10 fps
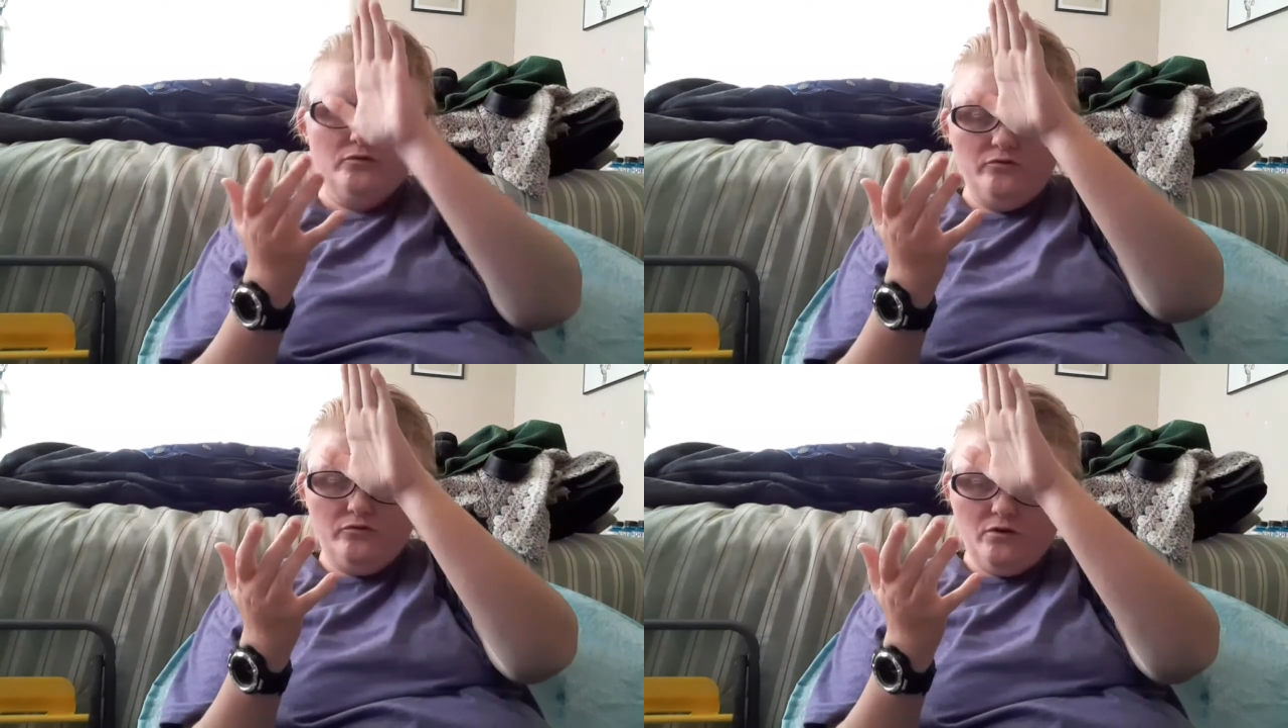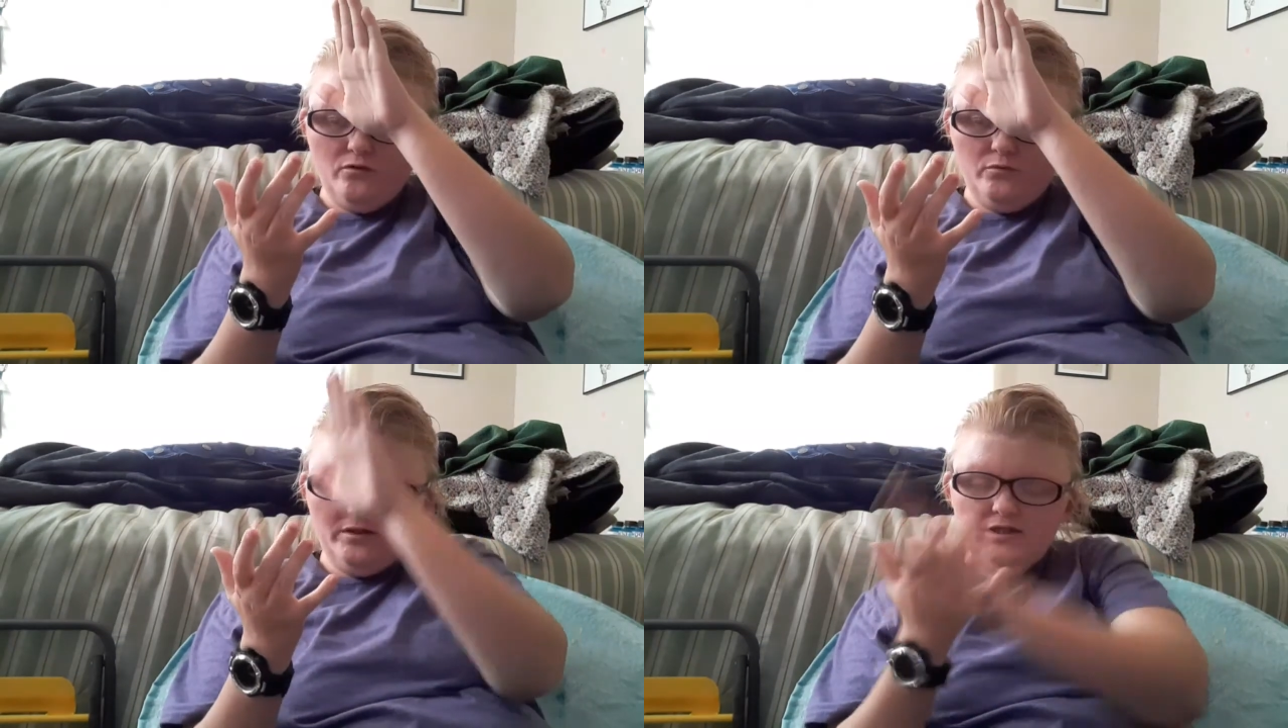
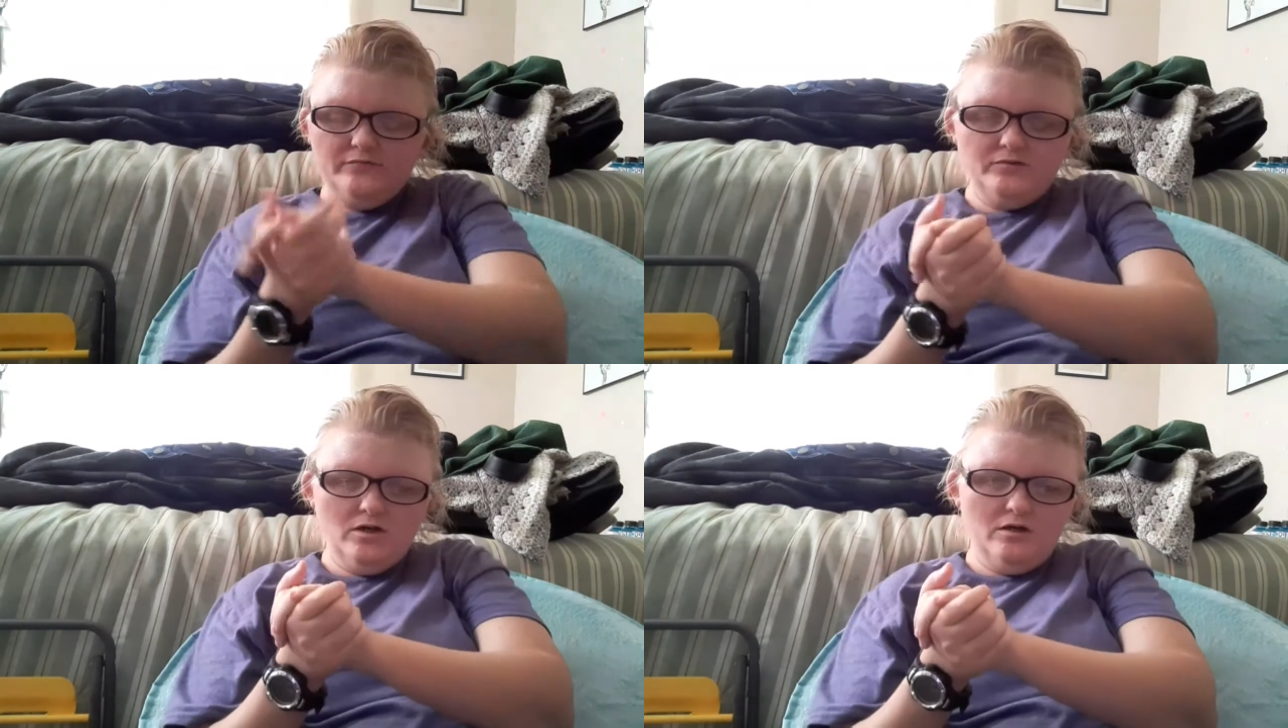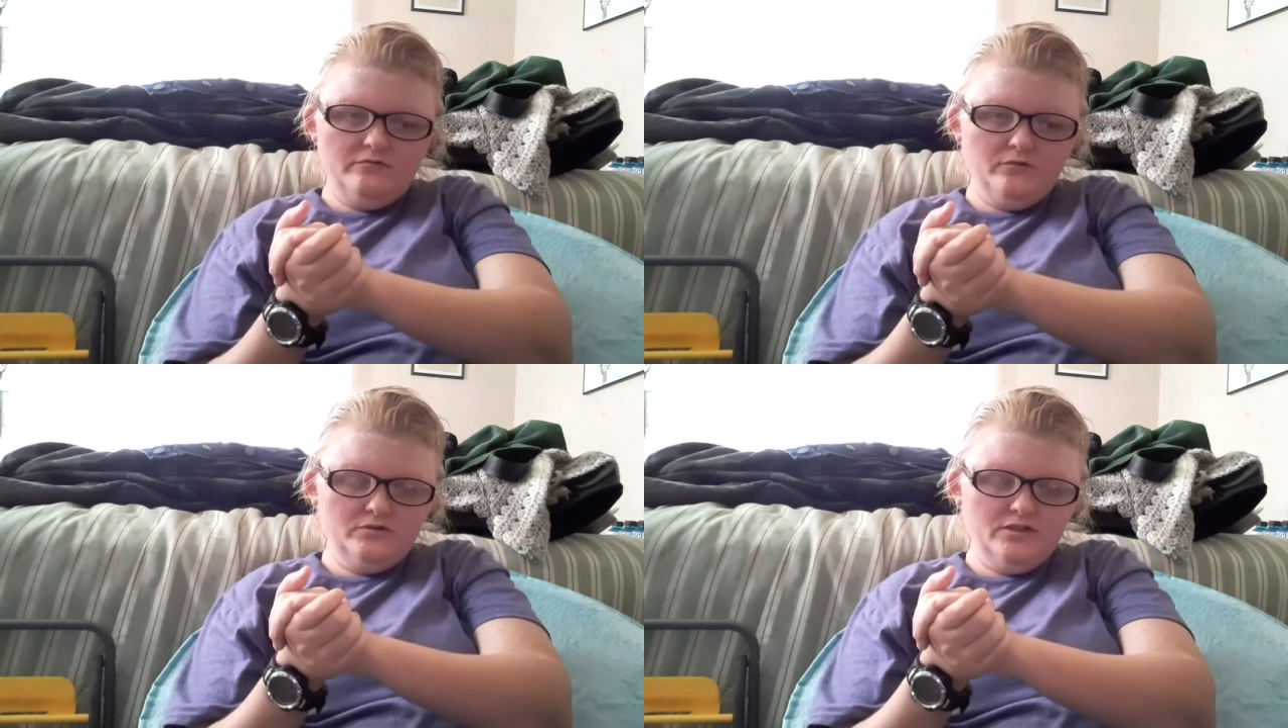So, we left
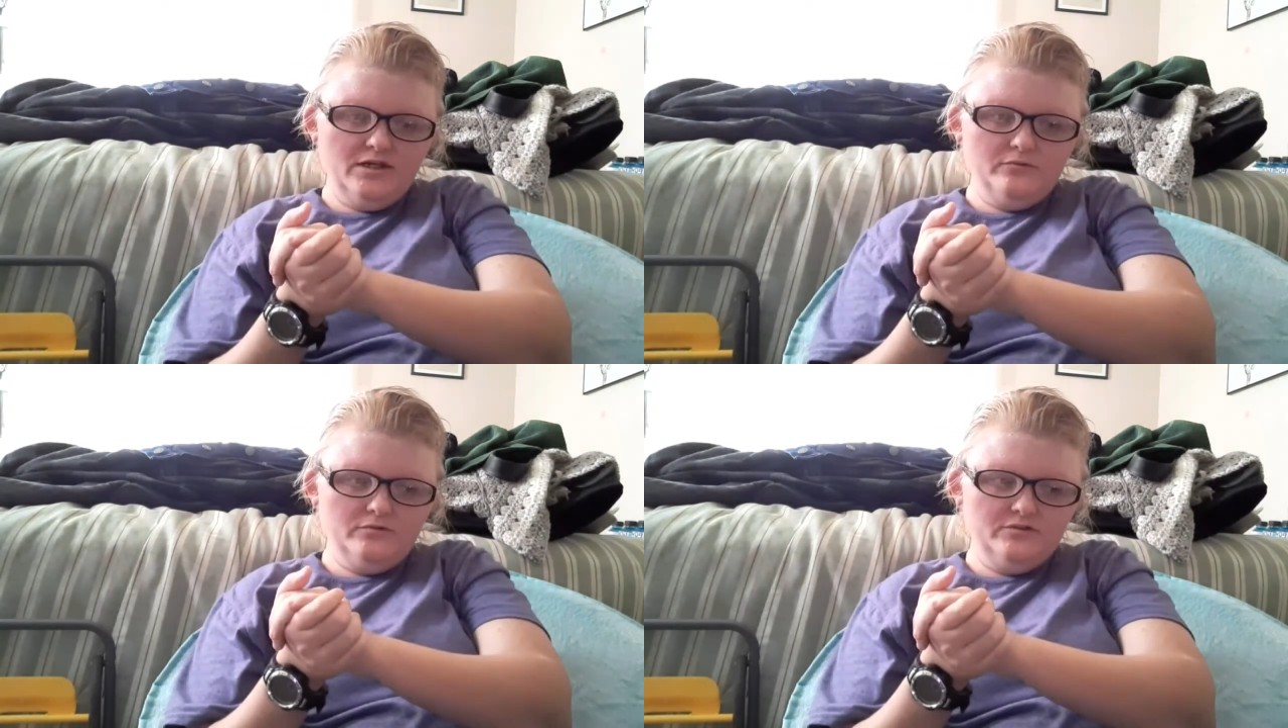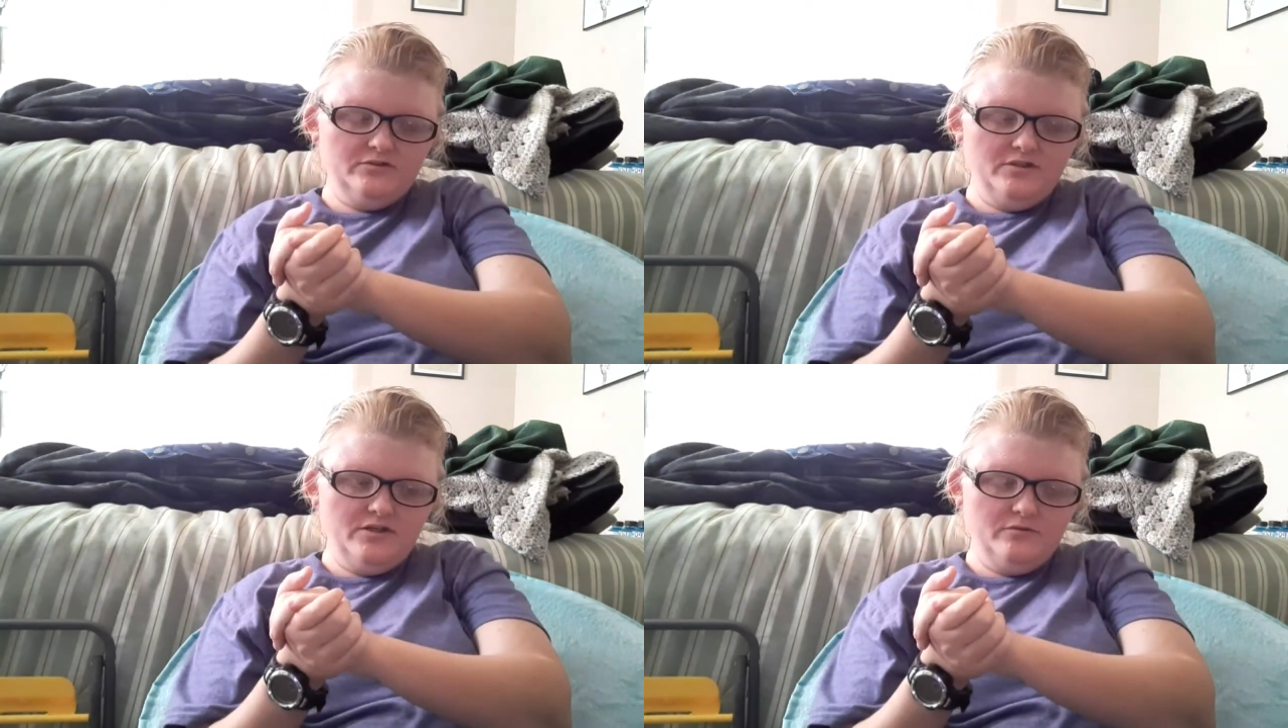off,
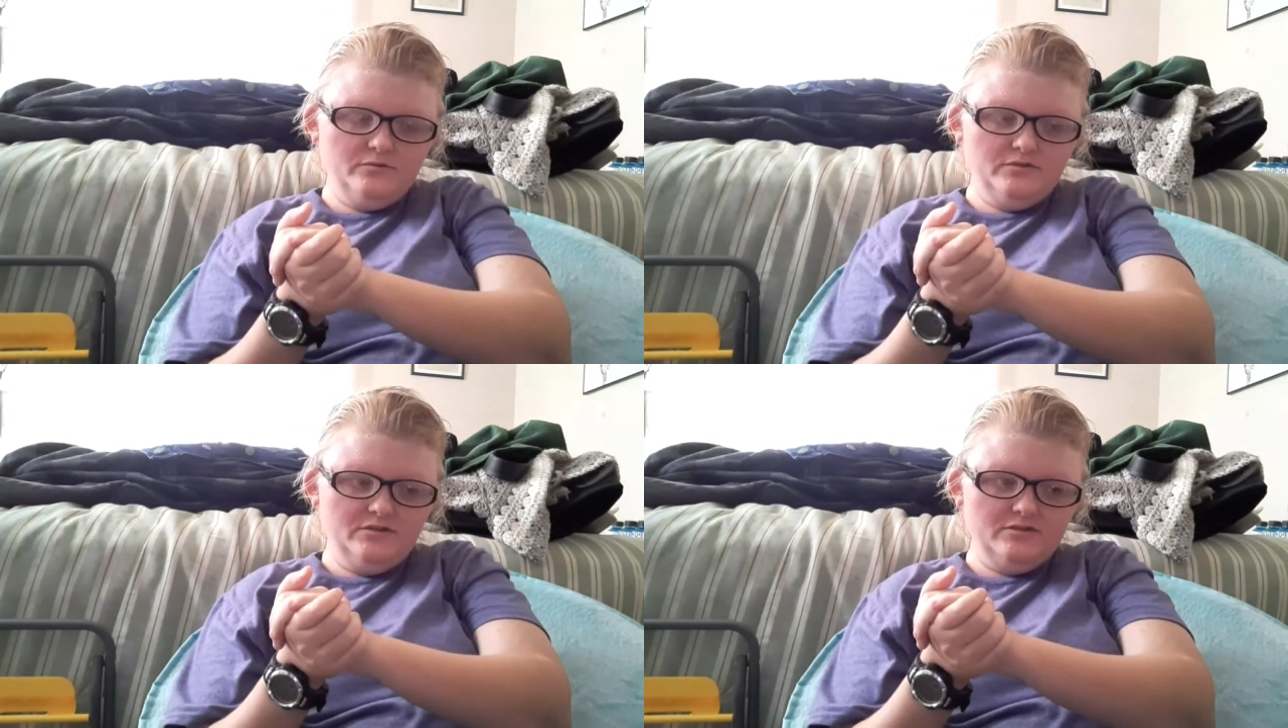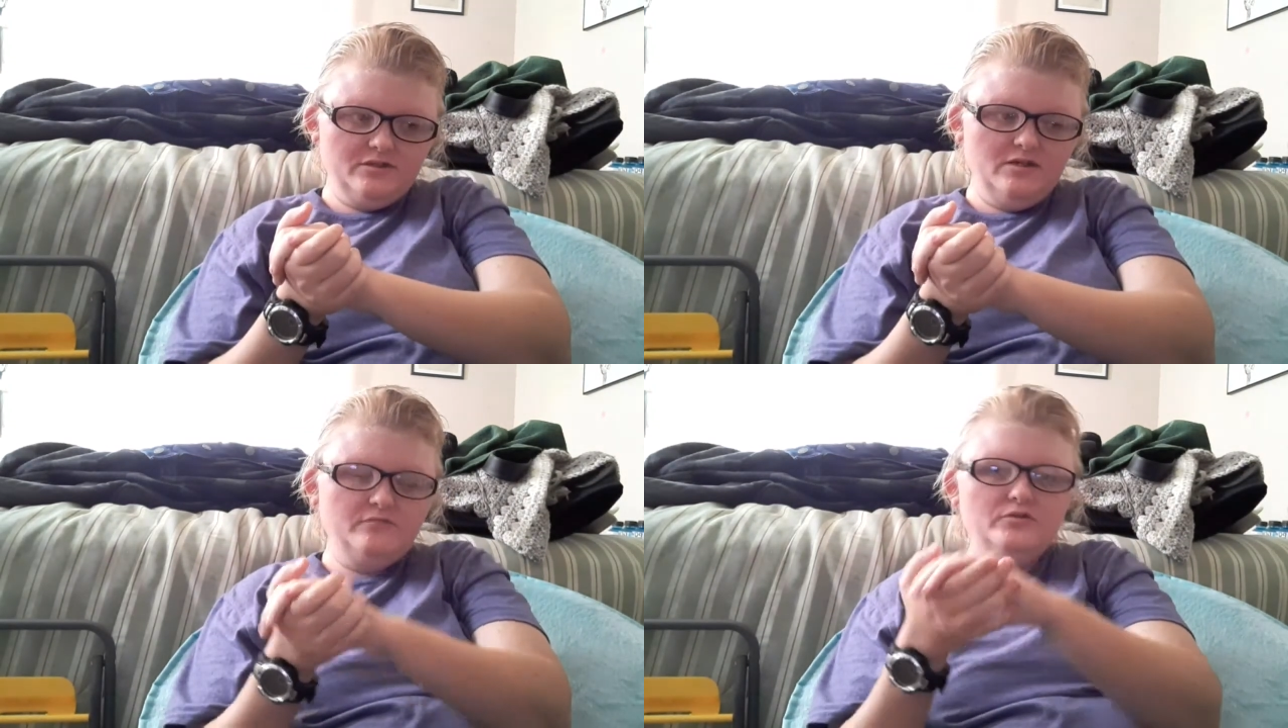Osiris there with
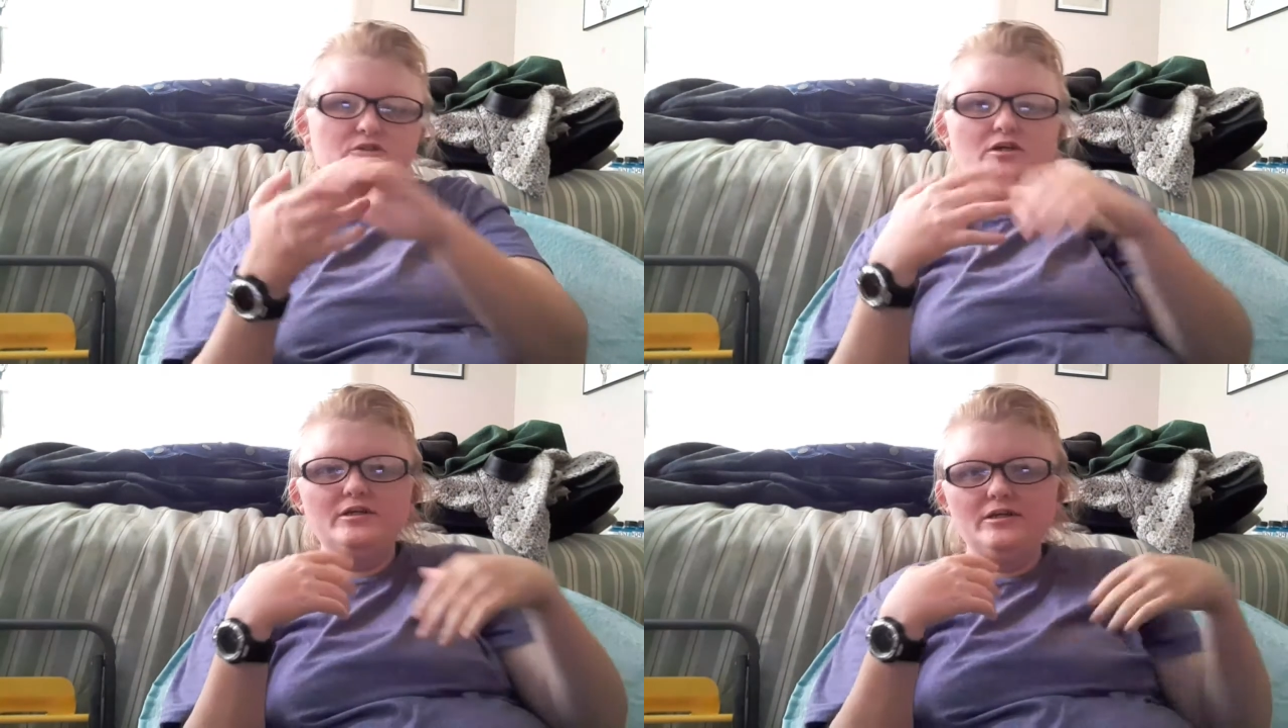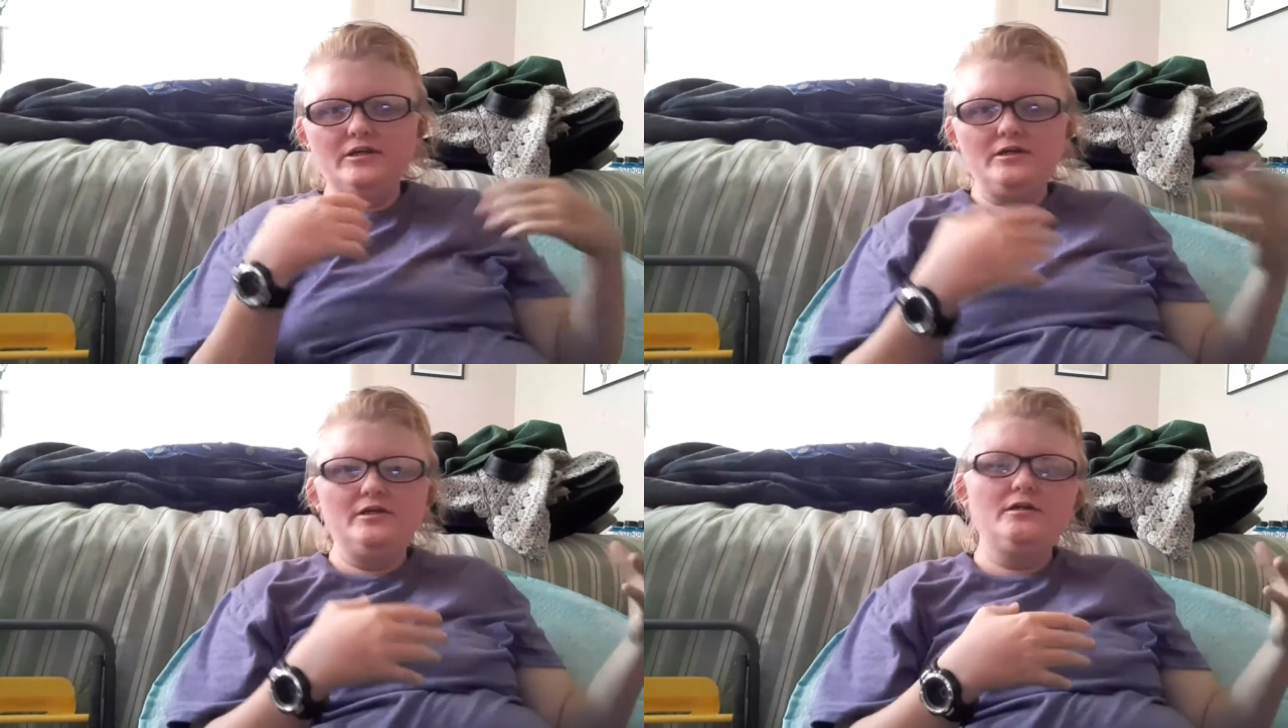Discovery trying to
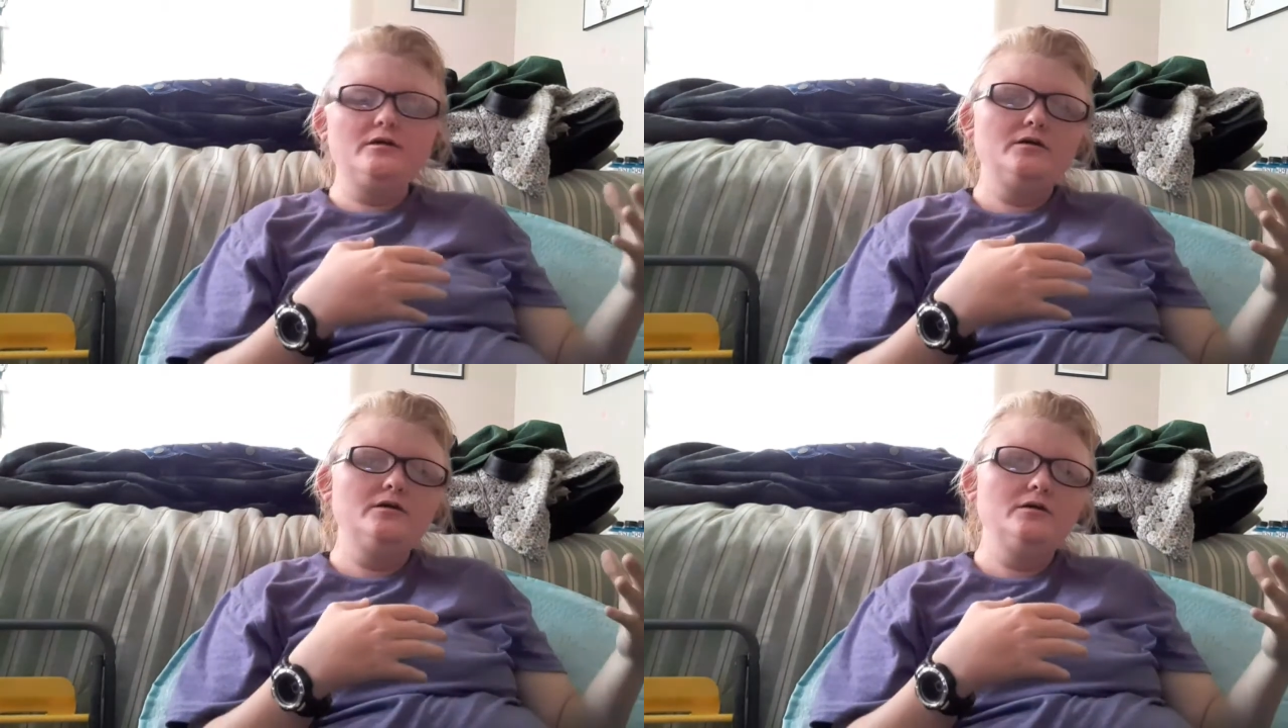get in.